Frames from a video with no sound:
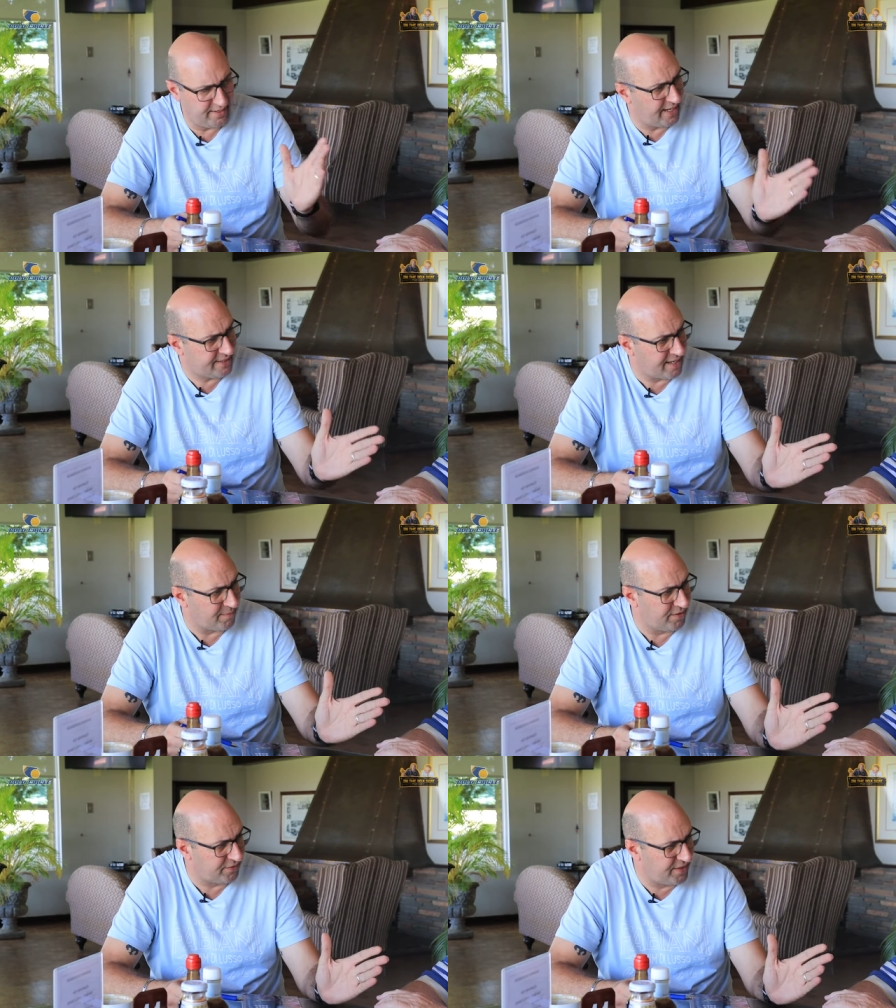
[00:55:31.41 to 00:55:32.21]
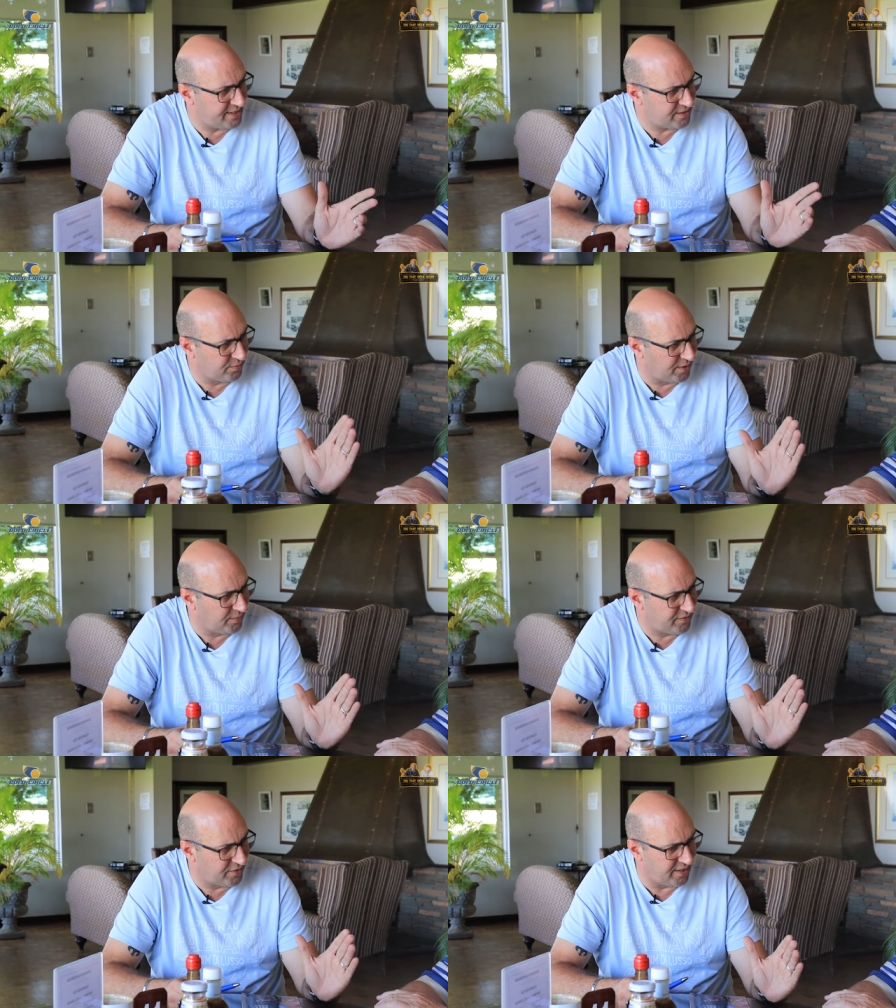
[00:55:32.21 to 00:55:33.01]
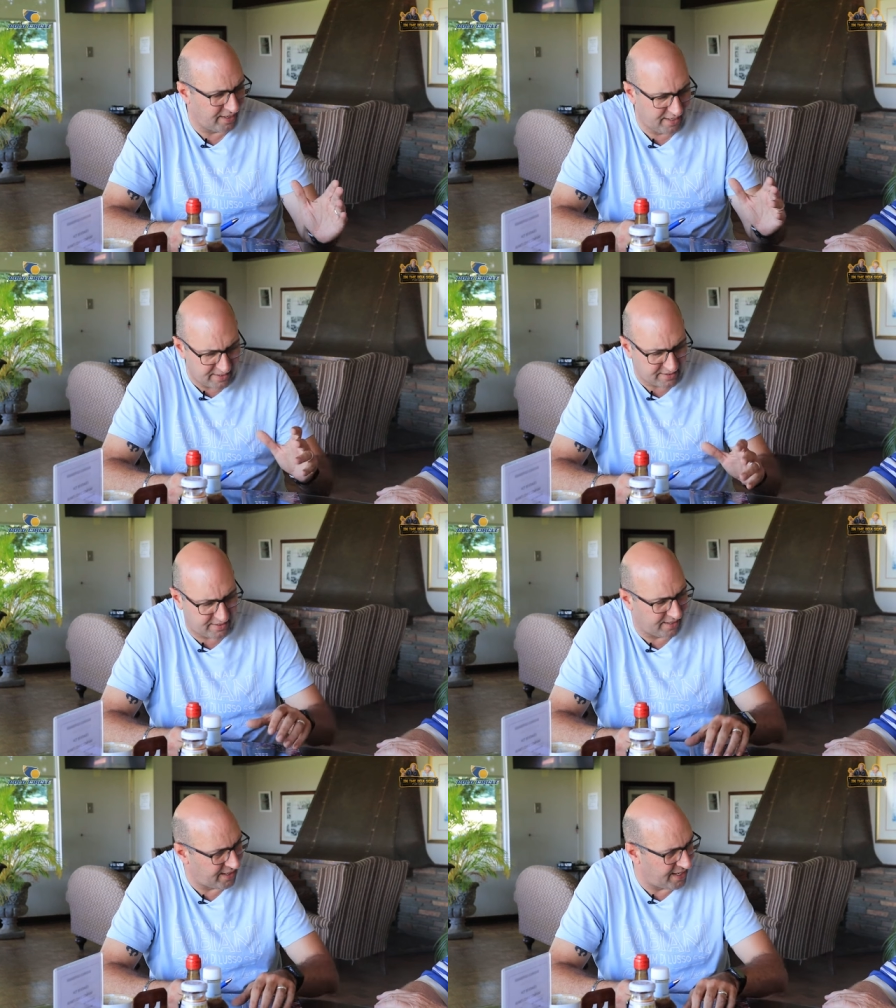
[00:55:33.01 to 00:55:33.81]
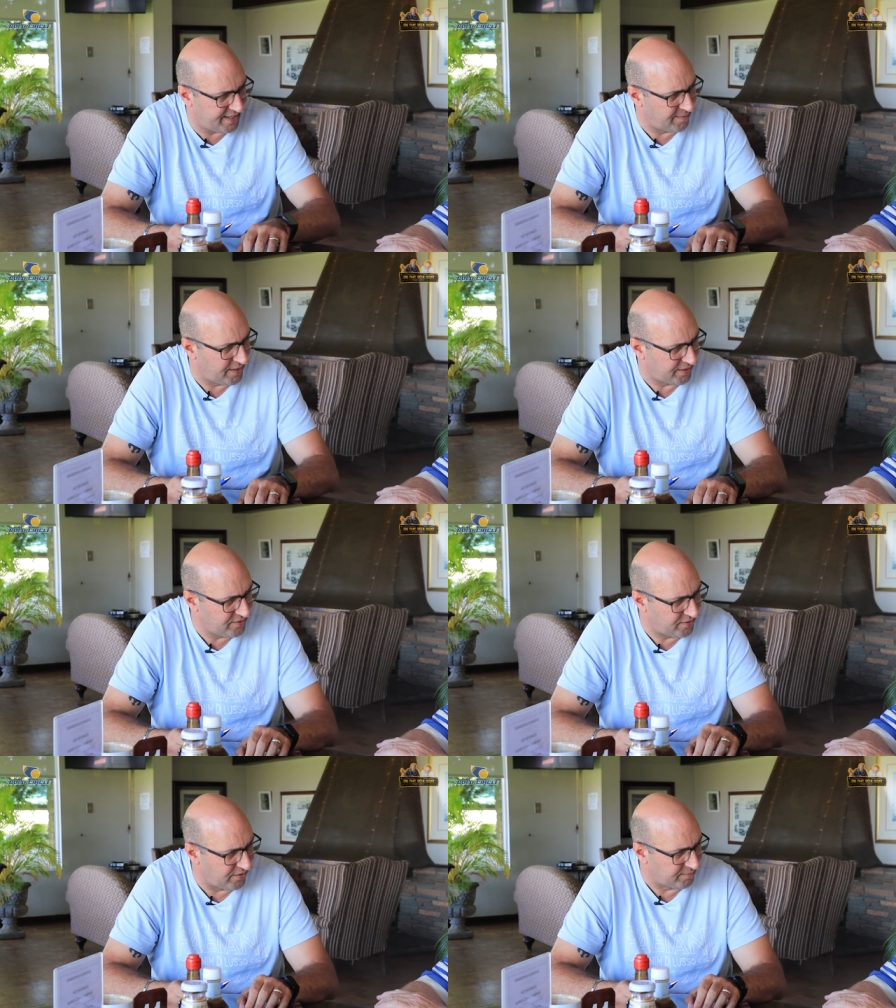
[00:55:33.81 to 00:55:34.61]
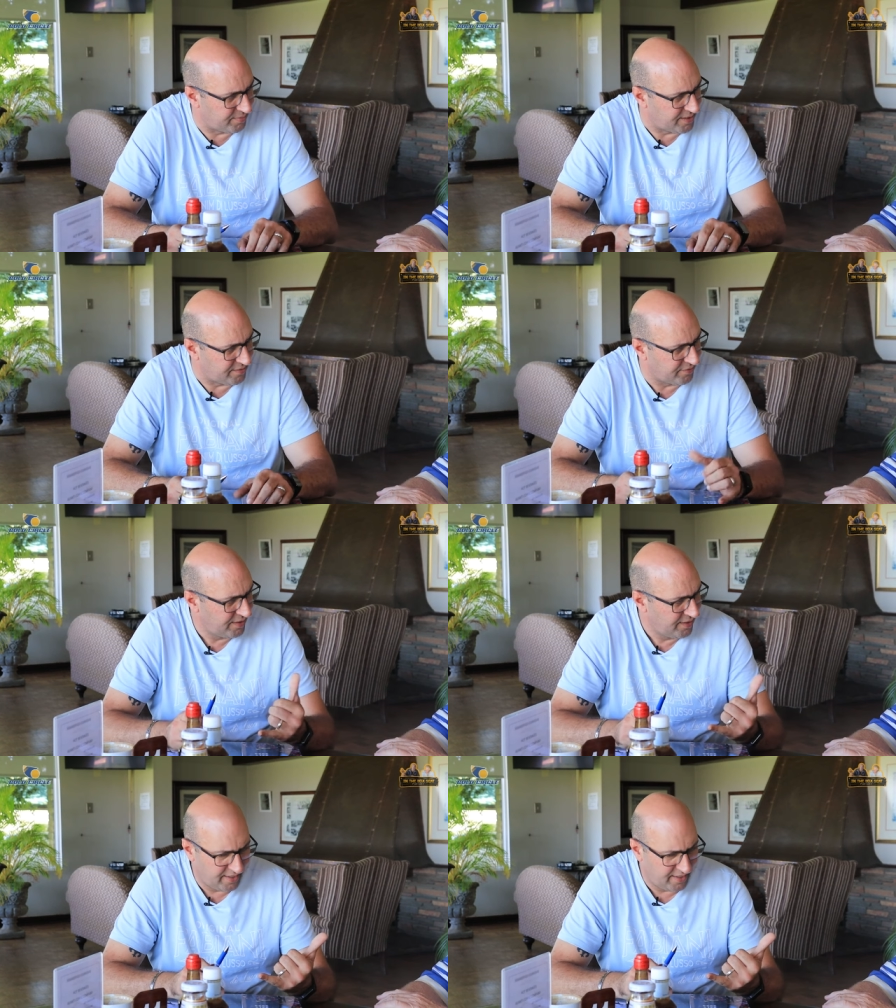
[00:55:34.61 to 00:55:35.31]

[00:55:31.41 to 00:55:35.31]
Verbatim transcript: Next couple of guests, well, we've got a list lined up like you can't believe.